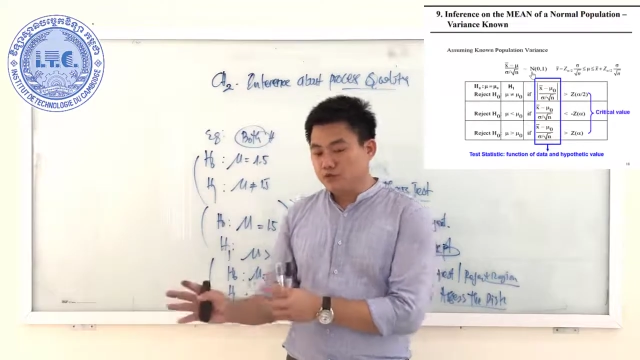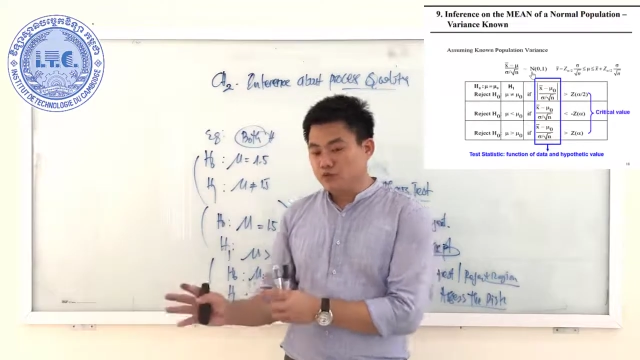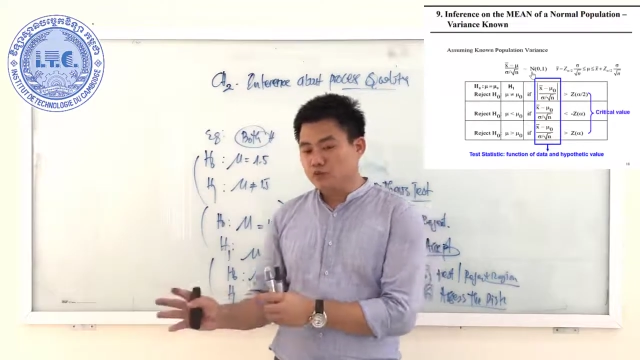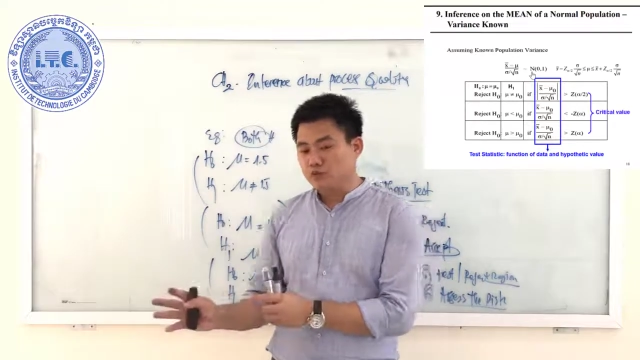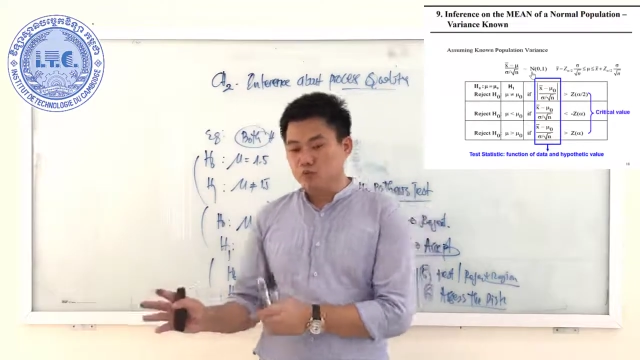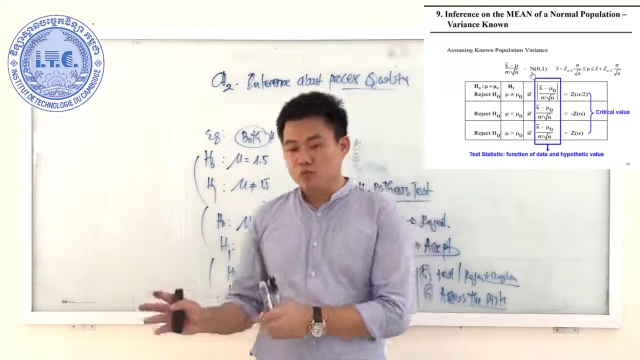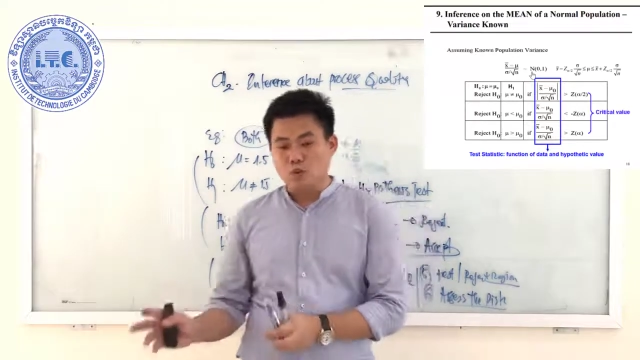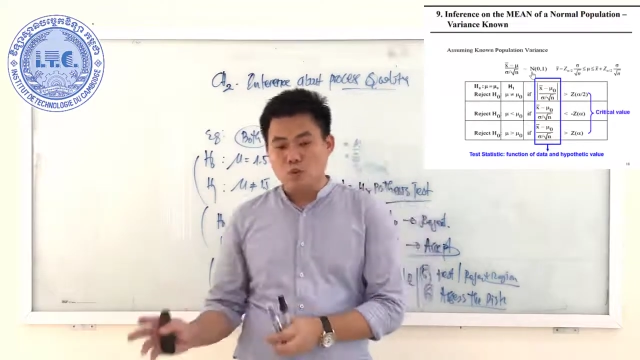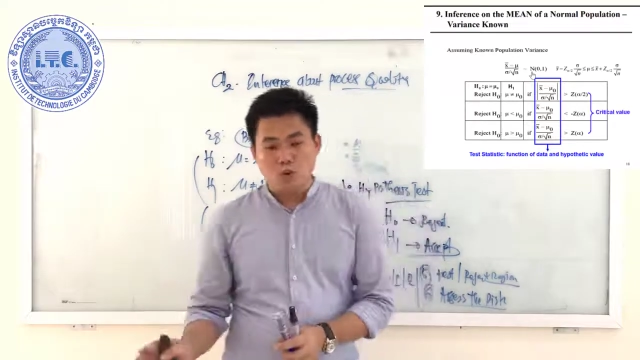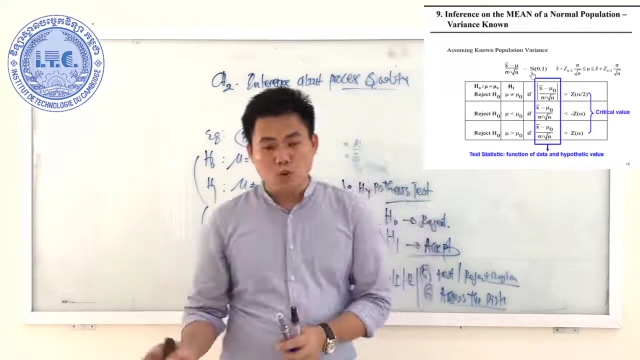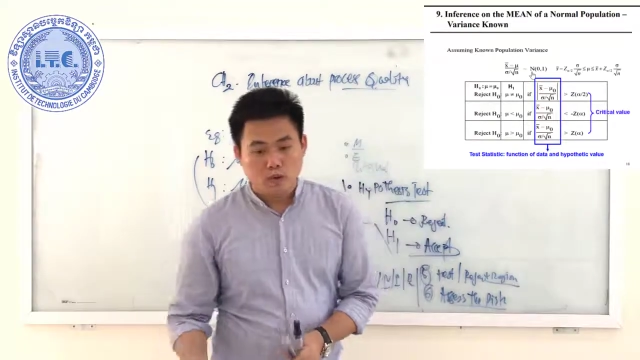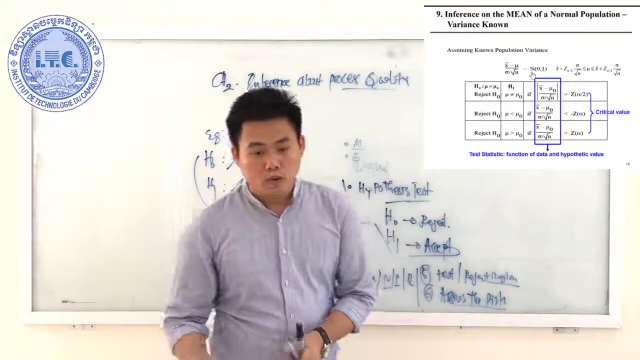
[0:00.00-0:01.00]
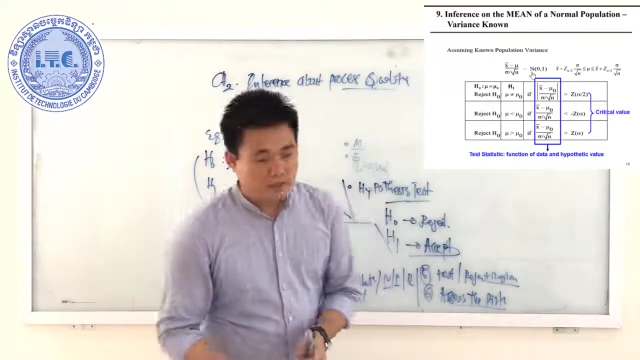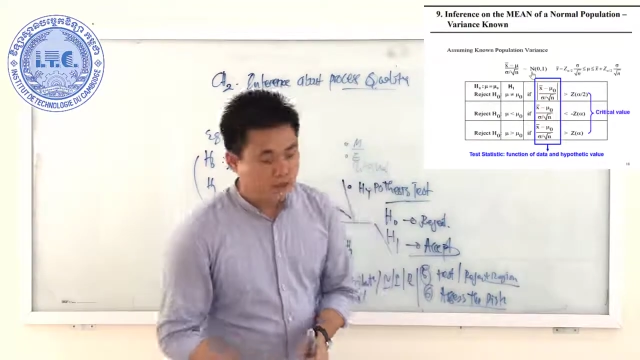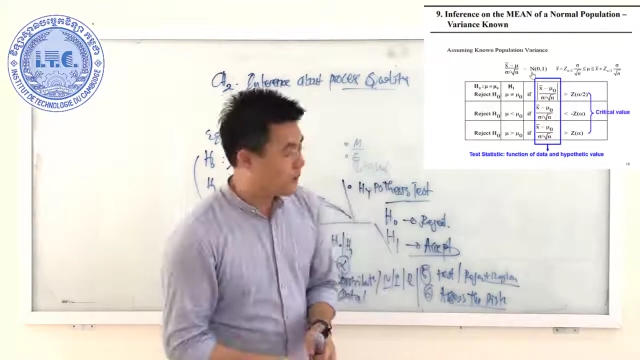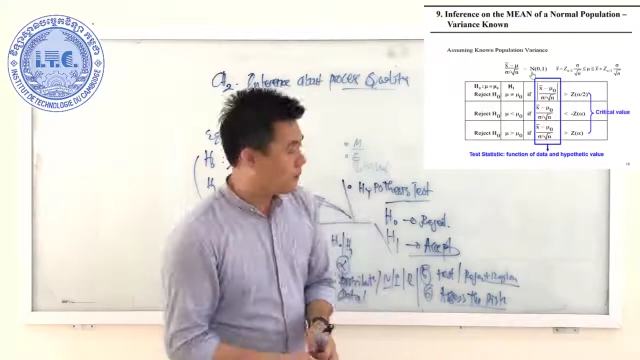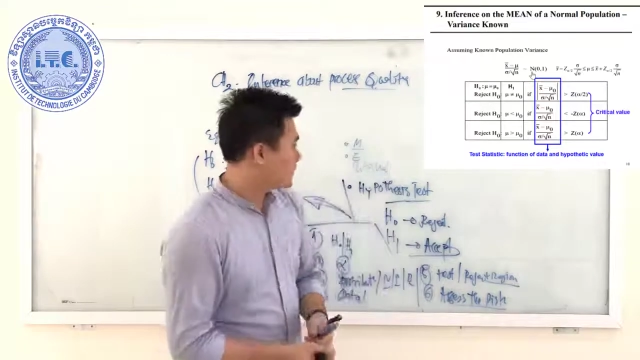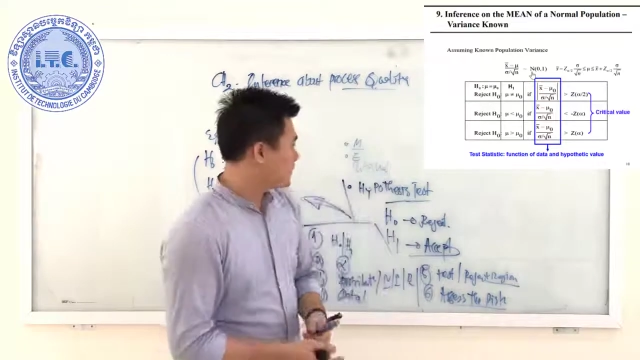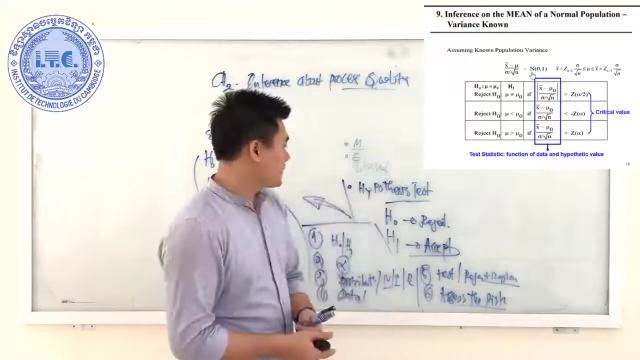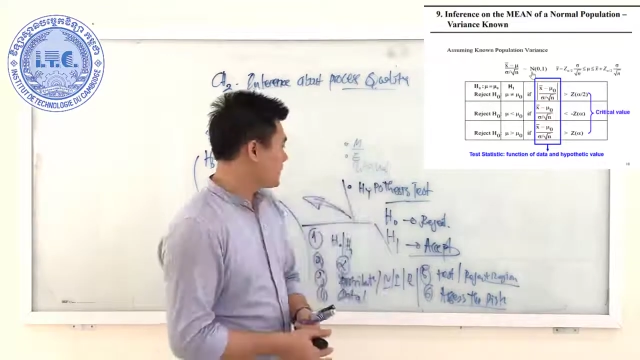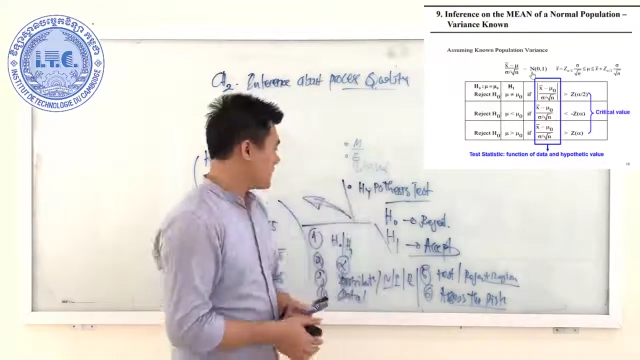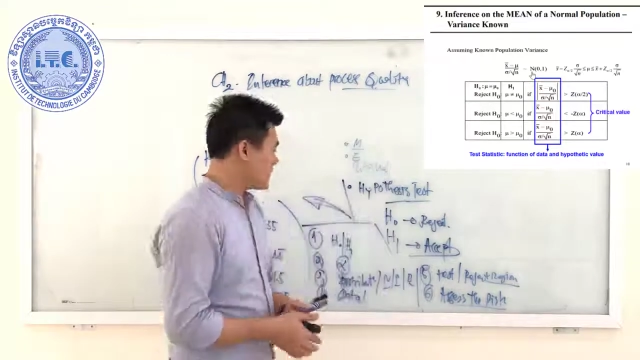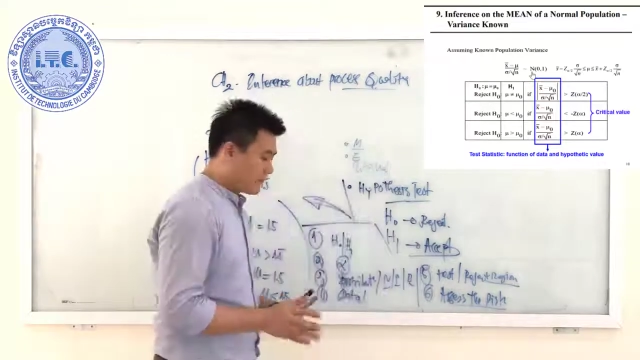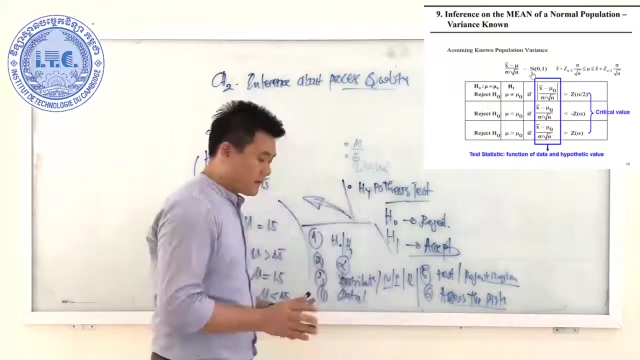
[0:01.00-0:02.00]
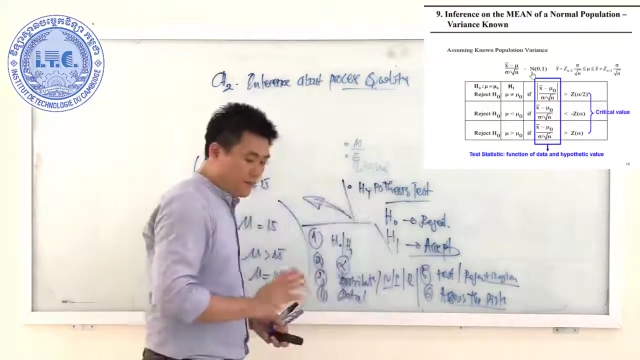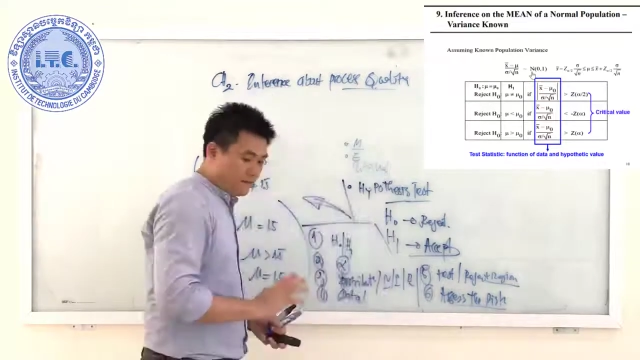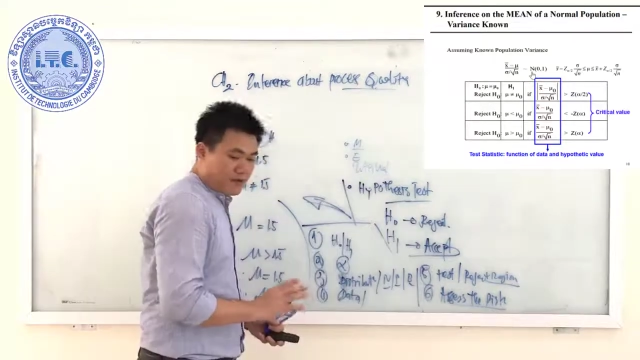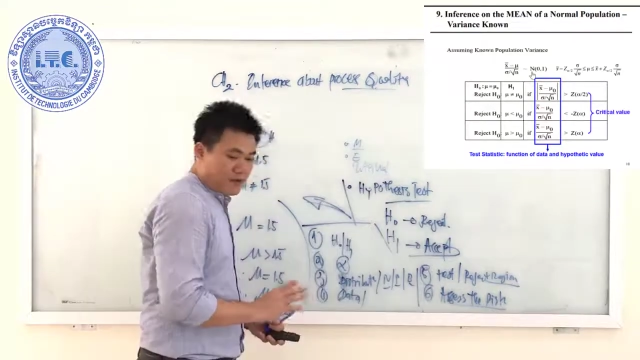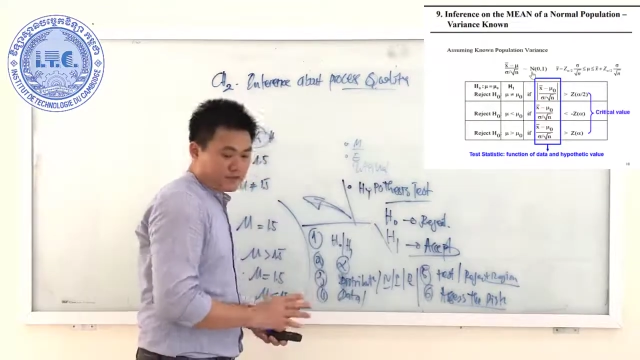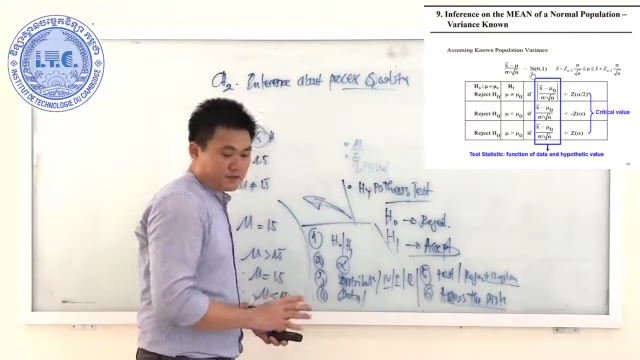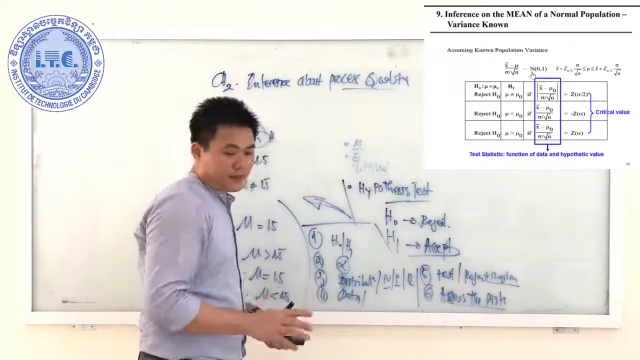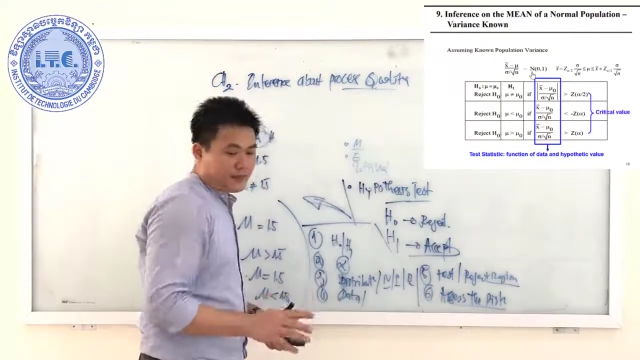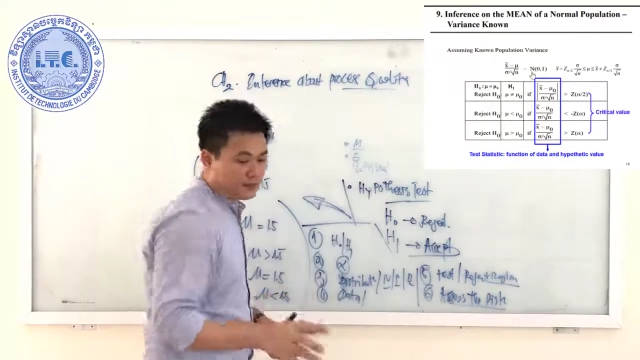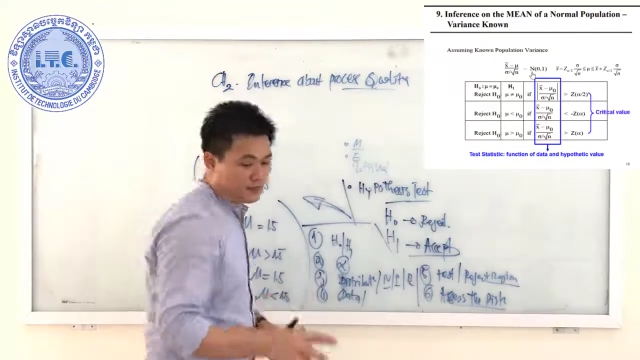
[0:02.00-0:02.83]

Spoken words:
to. Yeah, I will explain